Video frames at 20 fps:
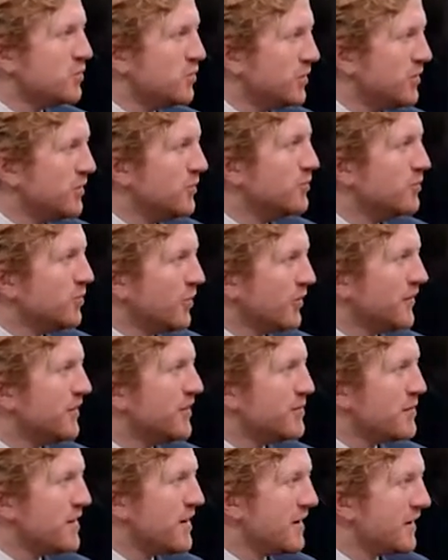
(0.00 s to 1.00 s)
wouldn't want
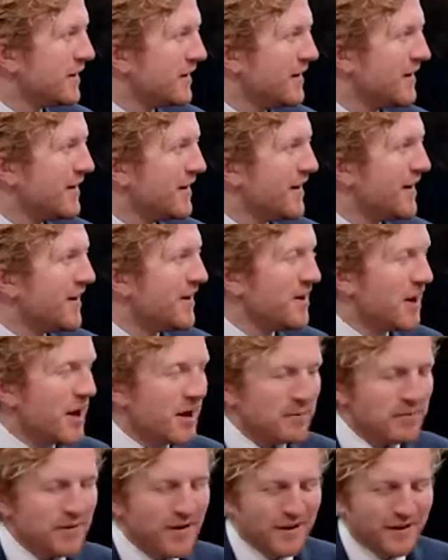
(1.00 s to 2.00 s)
to be a
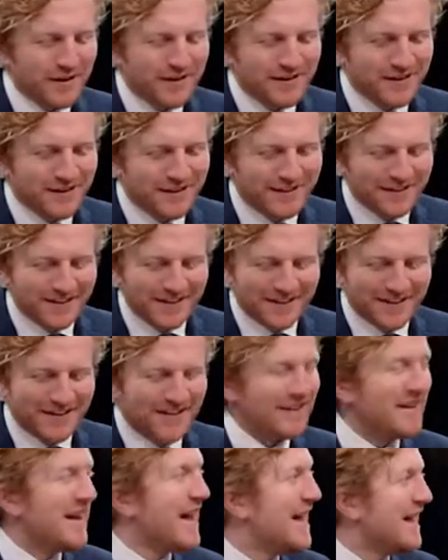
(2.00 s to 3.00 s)
young person
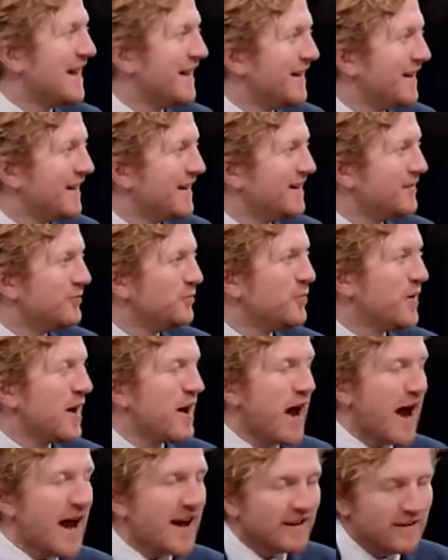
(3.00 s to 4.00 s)
today. And
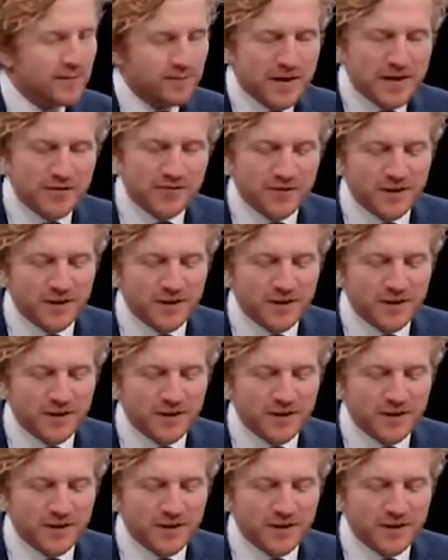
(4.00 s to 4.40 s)
there has been